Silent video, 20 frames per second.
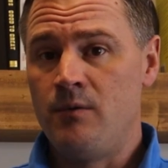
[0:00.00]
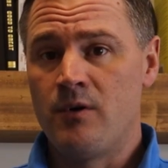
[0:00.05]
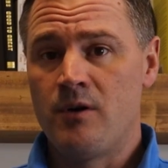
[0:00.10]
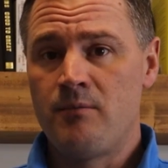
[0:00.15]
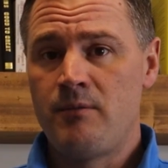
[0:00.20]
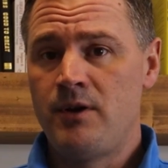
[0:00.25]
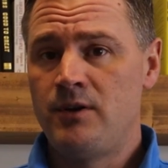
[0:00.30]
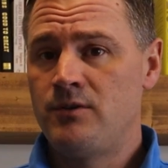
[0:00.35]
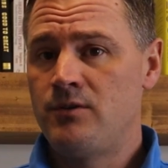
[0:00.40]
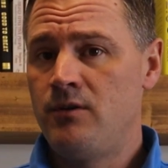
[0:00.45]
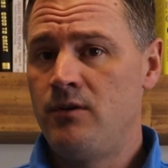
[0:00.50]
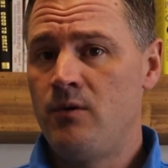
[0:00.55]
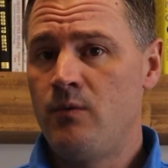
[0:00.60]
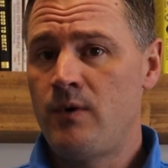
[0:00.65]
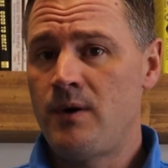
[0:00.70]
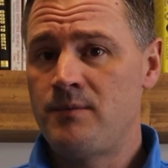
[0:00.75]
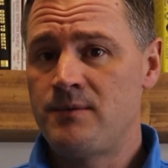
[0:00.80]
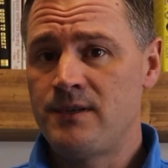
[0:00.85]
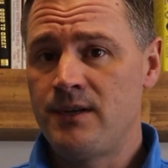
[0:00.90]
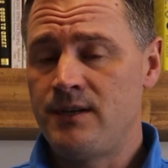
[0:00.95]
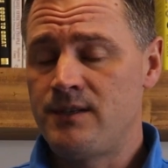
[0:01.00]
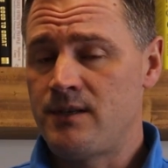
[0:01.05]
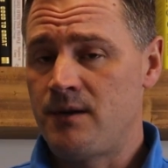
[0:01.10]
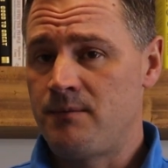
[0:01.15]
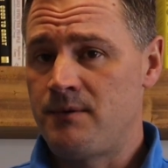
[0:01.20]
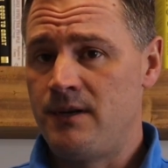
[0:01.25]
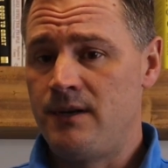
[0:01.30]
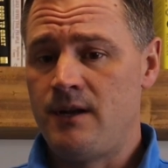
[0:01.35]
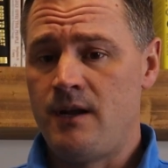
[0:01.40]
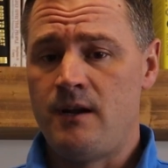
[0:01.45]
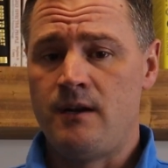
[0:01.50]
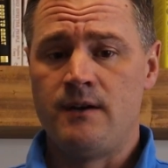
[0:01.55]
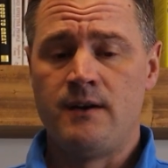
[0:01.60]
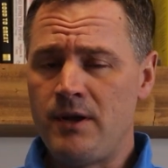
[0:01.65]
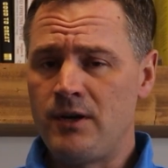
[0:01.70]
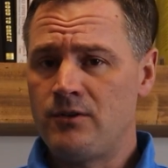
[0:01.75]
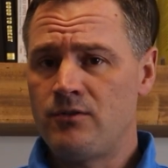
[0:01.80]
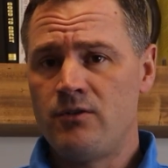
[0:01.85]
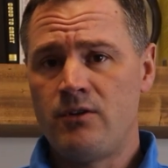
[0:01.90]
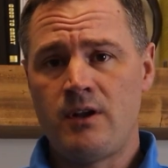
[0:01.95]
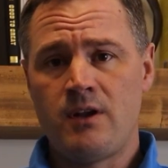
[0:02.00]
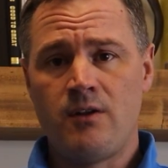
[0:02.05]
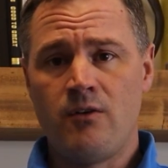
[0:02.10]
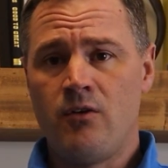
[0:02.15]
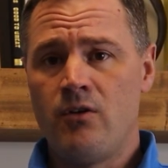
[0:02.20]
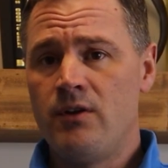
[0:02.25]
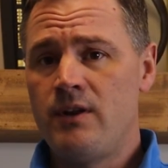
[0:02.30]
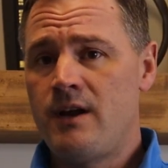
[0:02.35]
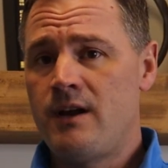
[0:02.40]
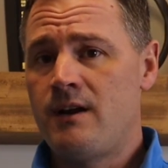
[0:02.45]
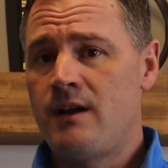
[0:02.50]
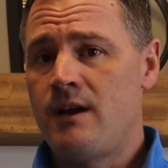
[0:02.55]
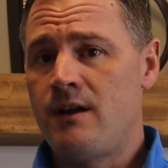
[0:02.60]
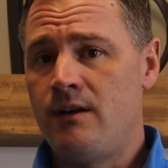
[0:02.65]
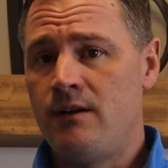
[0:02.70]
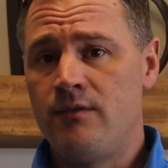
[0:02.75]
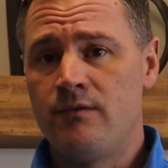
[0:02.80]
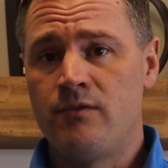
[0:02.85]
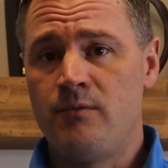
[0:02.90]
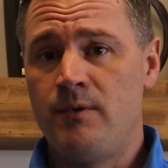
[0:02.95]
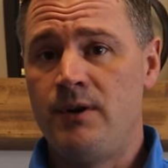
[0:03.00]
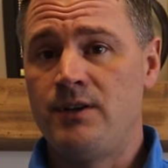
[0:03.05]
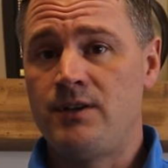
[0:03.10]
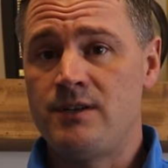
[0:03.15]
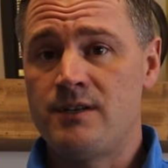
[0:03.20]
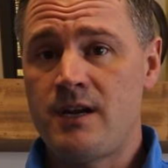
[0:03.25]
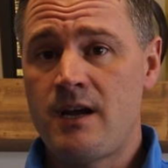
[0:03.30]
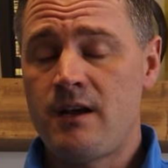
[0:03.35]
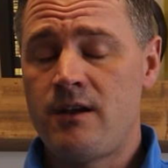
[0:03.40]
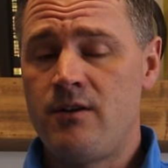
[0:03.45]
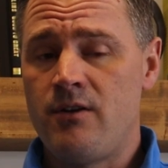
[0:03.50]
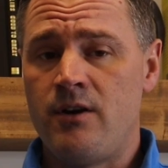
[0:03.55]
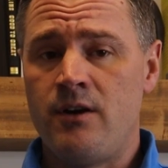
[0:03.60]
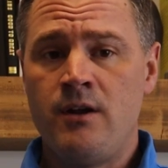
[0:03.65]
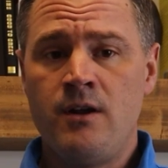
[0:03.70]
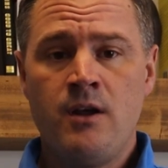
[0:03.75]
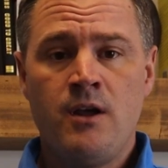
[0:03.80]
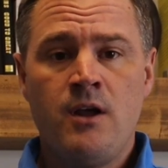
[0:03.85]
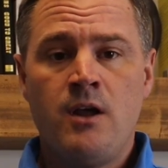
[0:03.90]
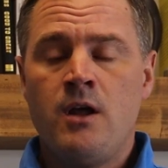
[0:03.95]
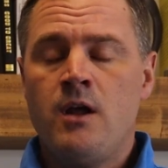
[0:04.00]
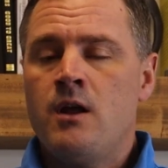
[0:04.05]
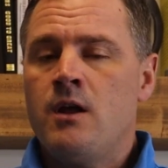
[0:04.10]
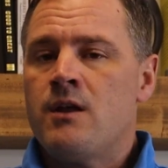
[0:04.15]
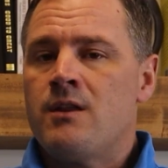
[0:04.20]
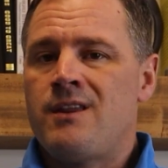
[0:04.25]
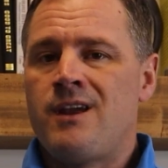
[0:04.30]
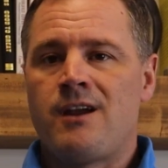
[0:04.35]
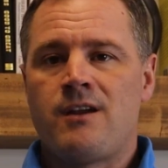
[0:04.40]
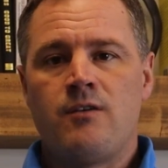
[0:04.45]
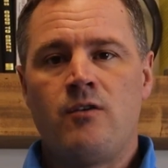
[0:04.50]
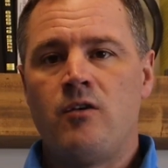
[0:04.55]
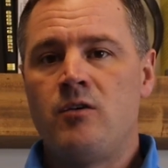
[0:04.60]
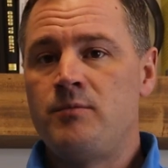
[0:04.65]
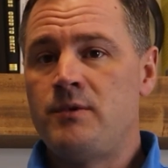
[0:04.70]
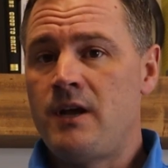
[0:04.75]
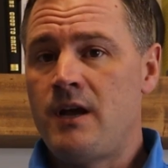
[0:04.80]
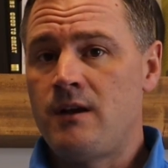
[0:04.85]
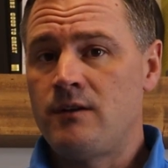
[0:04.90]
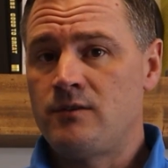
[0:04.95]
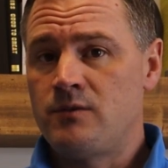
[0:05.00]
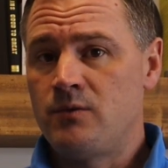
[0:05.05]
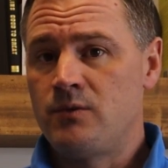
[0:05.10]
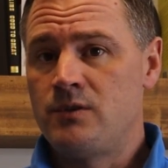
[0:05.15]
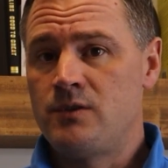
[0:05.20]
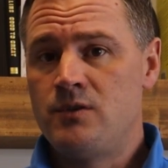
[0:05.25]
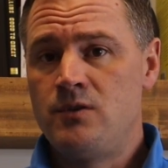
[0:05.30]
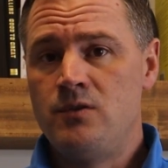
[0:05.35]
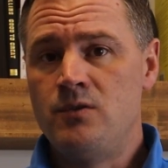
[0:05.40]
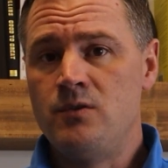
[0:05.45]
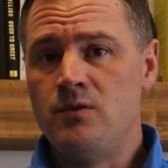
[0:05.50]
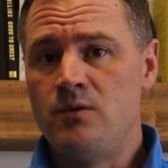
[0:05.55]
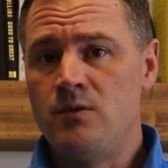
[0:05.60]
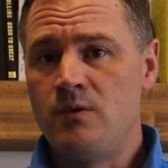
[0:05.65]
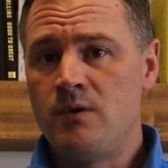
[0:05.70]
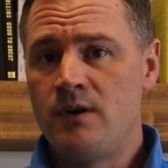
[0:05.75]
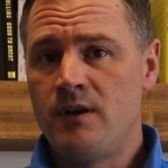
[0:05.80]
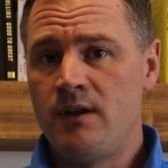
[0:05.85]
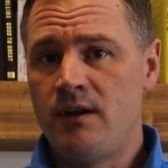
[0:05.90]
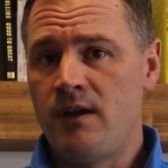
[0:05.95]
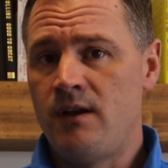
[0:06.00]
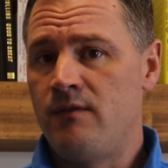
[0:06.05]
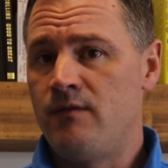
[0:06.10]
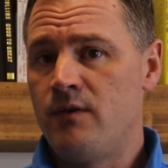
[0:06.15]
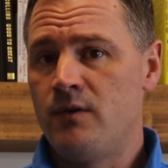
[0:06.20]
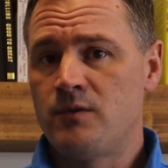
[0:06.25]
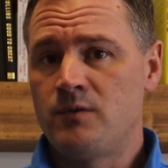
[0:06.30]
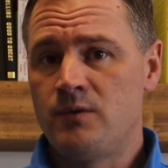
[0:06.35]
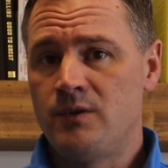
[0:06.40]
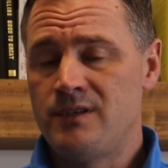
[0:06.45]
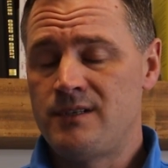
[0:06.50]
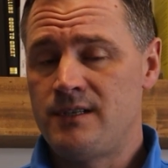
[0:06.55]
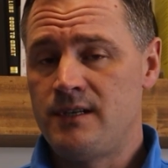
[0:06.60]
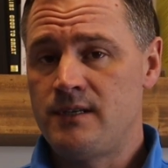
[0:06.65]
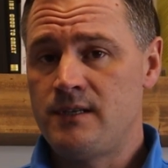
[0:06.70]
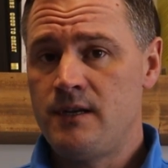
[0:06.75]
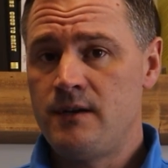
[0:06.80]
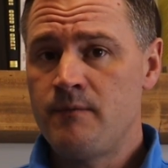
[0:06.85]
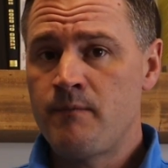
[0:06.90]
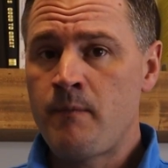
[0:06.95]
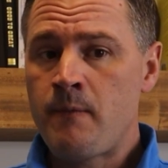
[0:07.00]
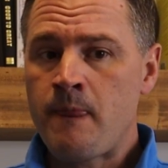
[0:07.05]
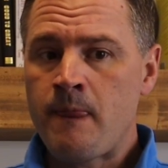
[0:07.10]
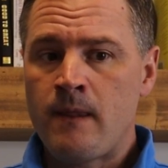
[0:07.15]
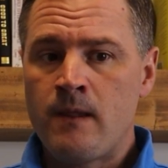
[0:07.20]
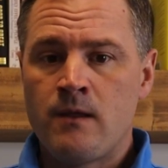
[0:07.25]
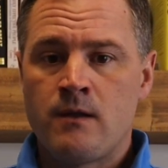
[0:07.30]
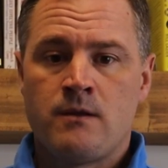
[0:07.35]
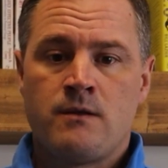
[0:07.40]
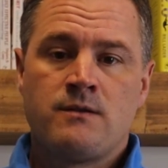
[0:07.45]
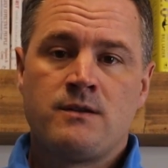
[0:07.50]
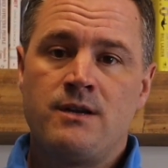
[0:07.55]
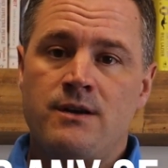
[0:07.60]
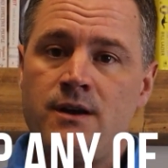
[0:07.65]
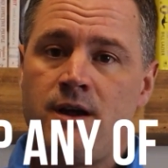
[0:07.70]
You wanna make sure your website's up to date. Make sure that all that information is accurate. That could all be outsourced to a virtual assistant to